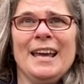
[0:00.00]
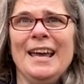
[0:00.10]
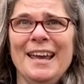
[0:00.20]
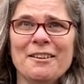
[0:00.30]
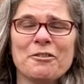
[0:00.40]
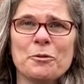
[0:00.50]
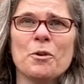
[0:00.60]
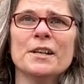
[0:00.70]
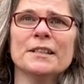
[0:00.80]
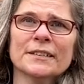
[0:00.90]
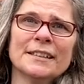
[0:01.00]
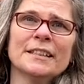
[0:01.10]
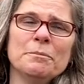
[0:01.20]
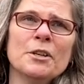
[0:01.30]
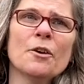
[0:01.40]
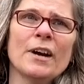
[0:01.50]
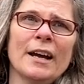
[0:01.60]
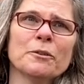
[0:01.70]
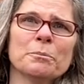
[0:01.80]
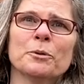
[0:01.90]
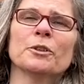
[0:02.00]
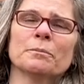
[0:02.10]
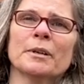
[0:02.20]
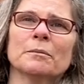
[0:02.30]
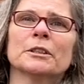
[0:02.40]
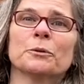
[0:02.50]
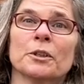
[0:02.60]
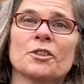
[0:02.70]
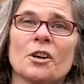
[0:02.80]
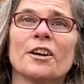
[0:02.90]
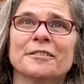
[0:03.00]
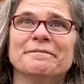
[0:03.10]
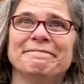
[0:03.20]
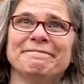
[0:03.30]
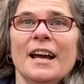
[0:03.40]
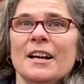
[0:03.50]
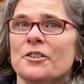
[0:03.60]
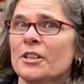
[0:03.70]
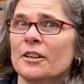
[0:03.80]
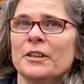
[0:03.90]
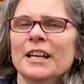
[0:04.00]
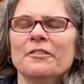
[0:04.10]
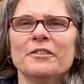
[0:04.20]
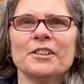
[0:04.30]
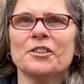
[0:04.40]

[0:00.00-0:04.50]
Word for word: everyone, and let them know how important public works are. So, if this